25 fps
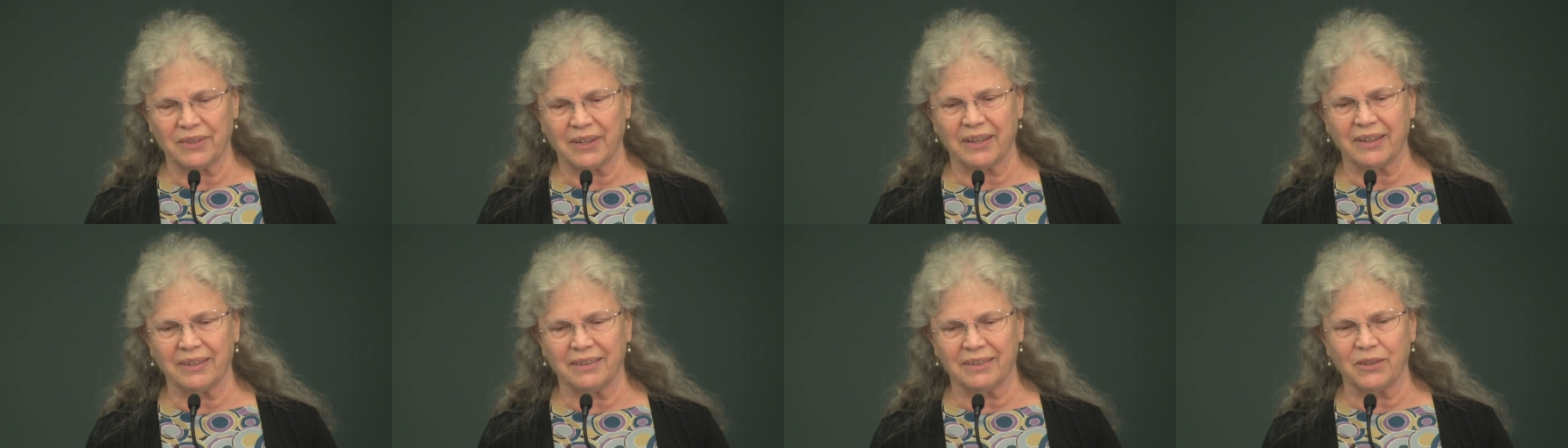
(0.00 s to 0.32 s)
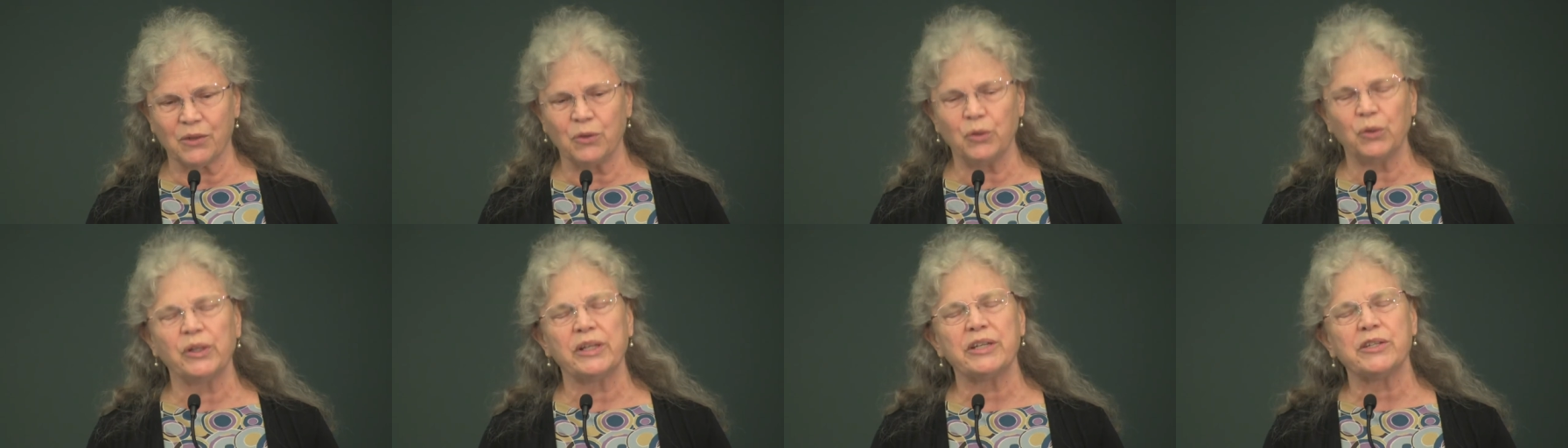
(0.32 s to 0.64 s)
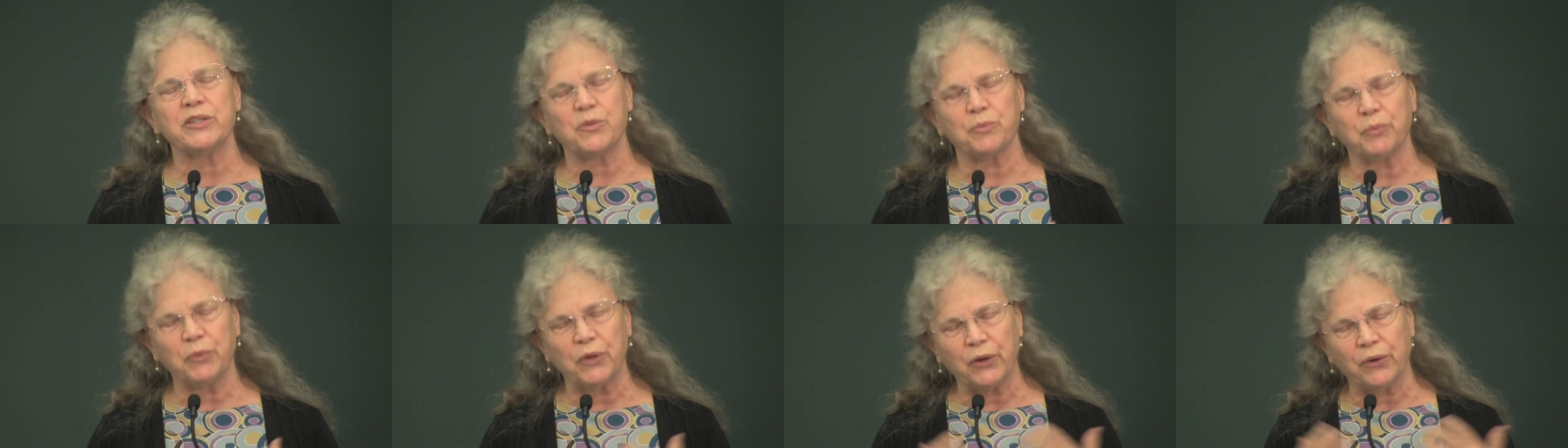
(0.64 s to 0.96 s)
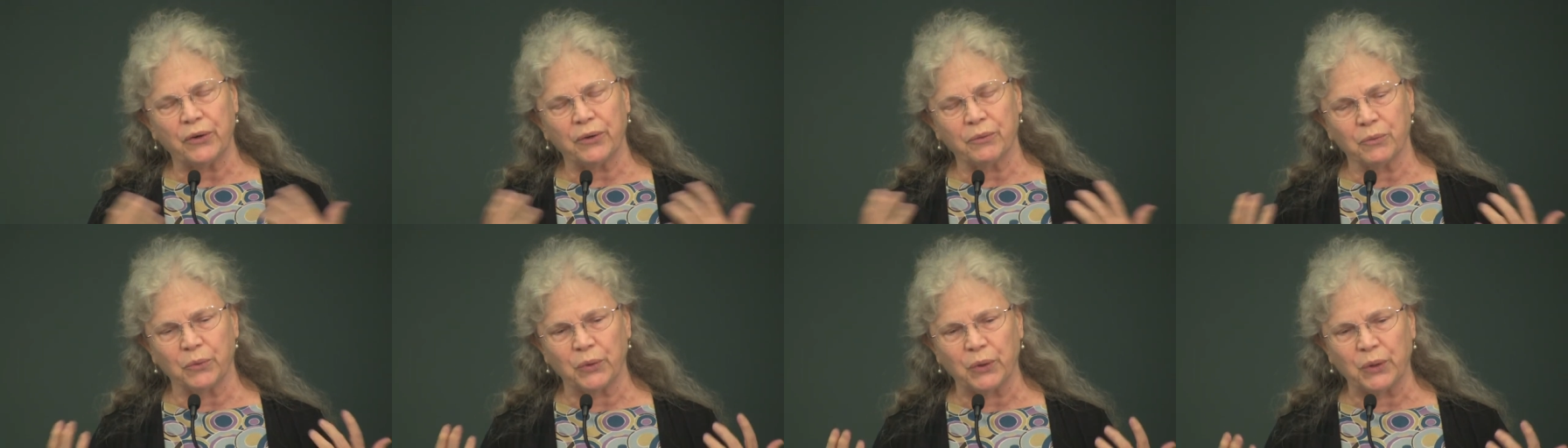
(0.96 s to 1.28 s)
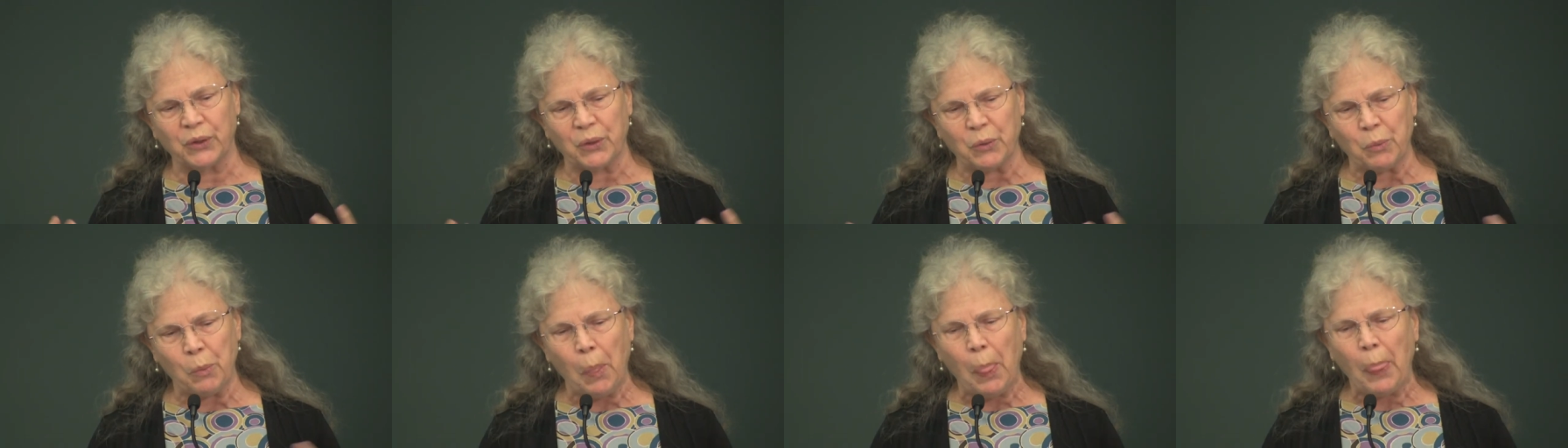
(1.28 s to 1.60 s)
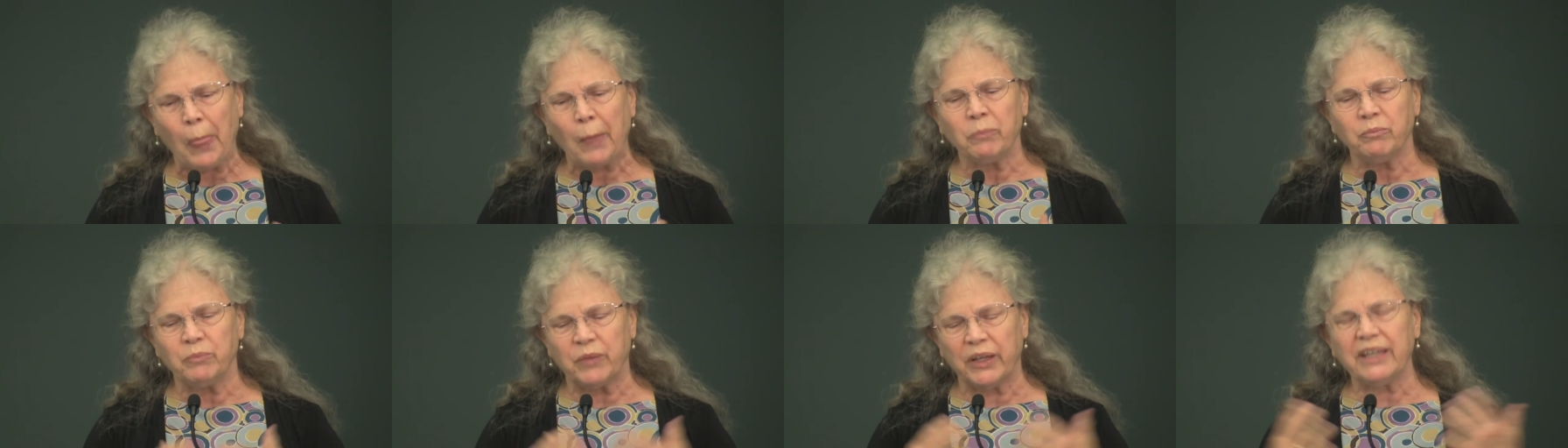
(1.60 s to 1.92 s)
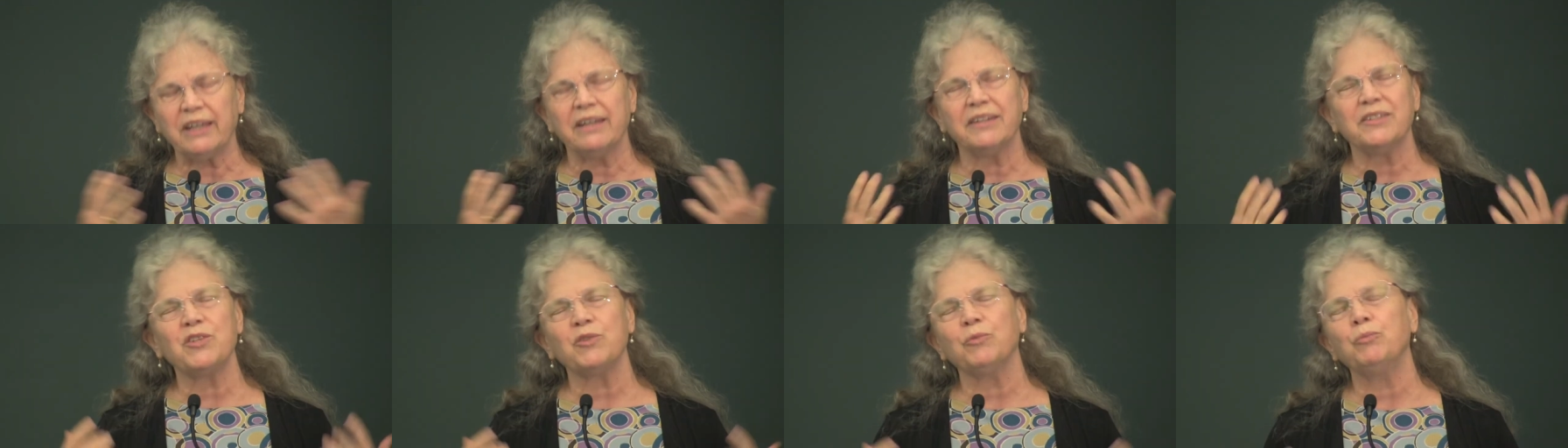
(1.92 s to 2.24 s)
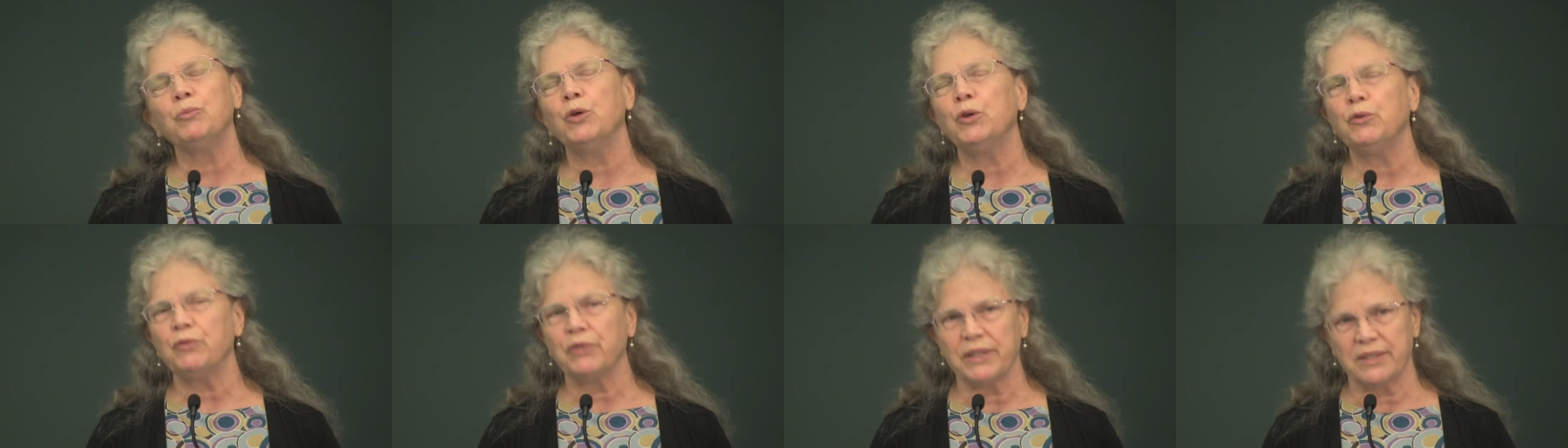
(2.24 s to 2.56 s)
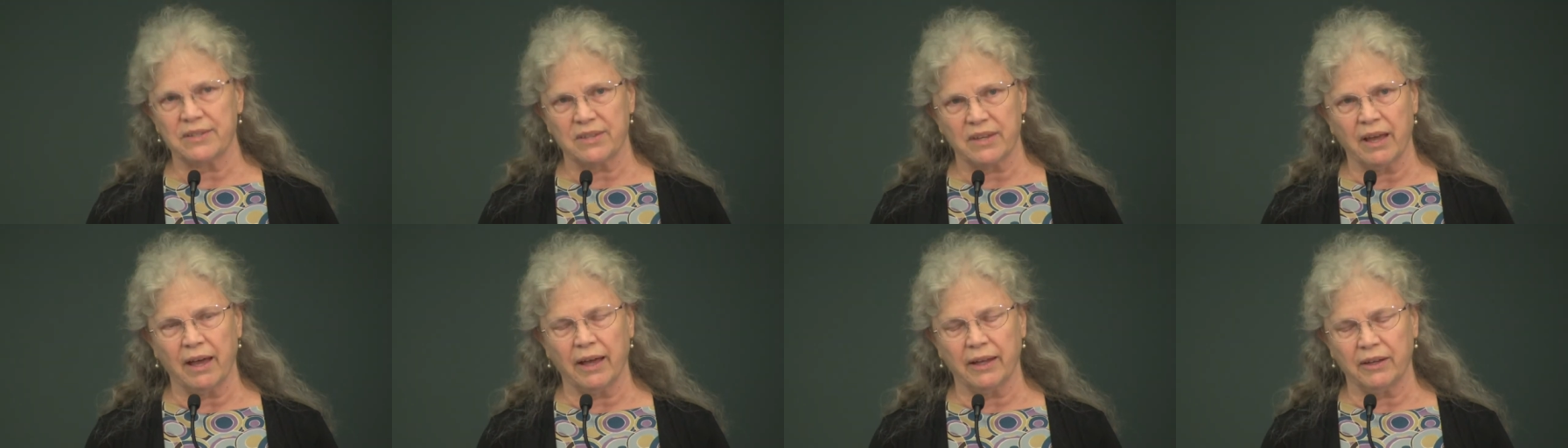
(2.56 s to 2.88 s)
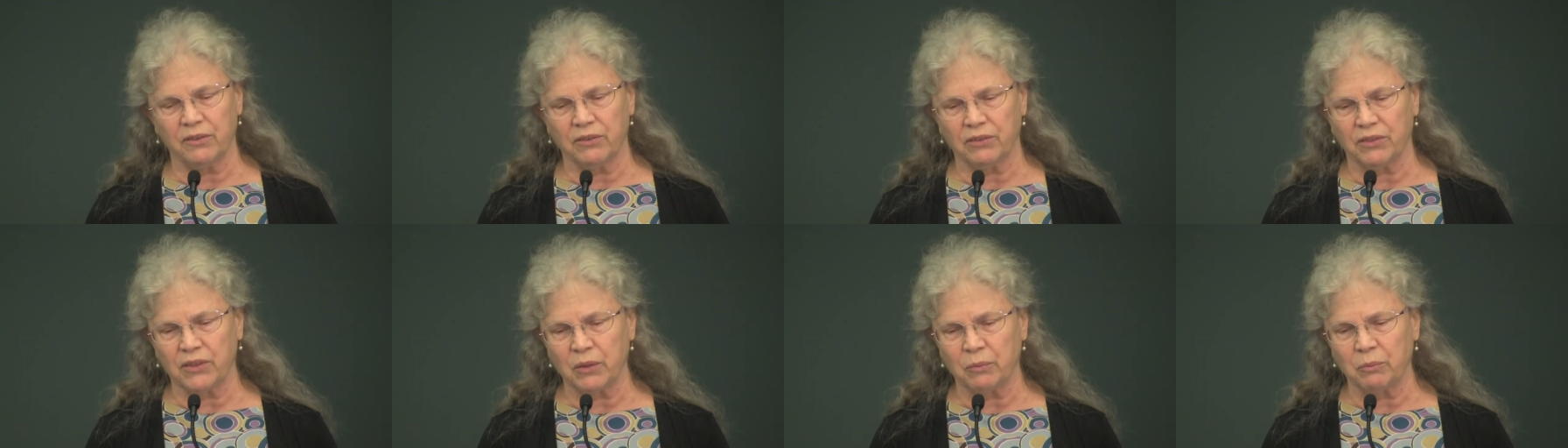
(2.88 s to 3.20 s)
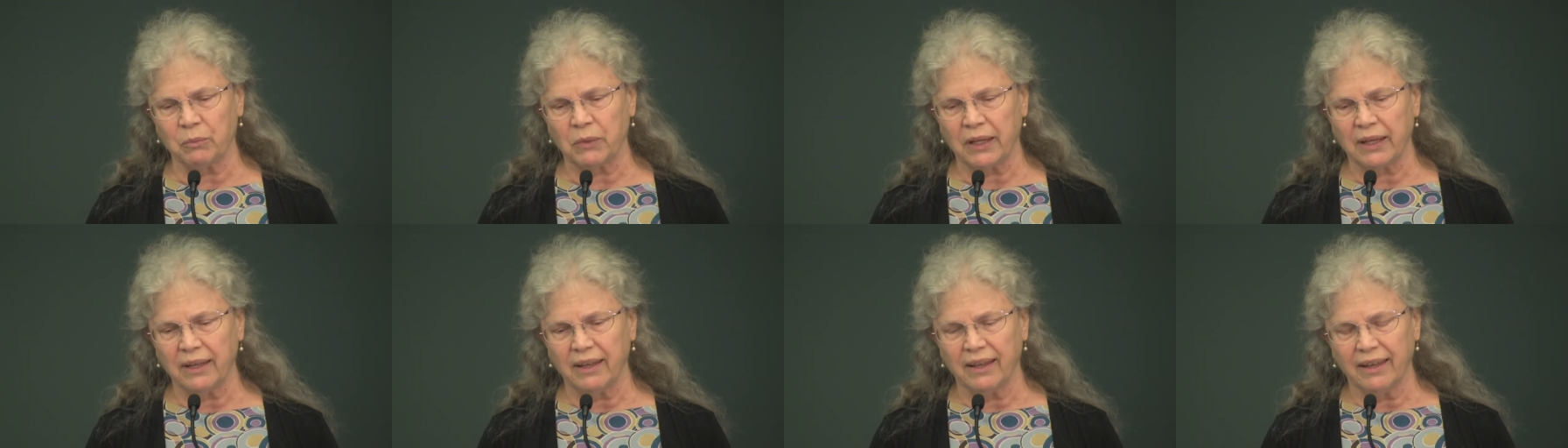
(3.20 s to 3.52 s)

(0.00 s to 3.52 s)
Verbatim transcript: that the Holy Spirit will begin to move inside of them.